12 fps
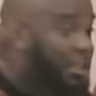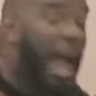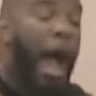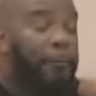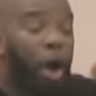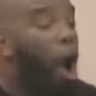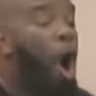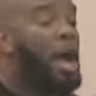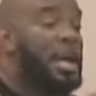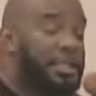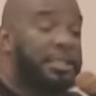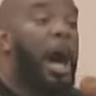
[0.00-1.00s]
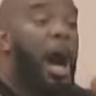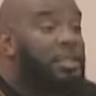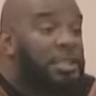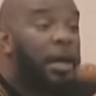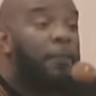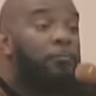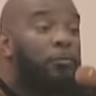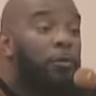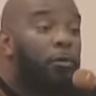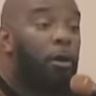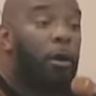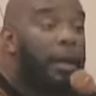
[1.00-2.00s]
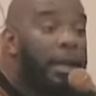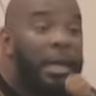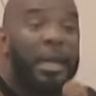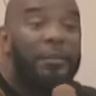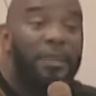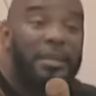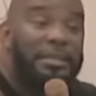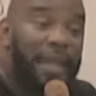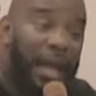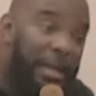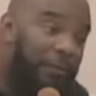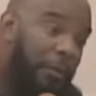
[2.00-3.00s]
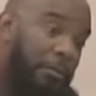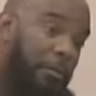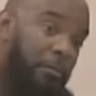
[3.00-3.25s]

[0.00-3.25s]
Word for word: Samuel or his sons, or even David.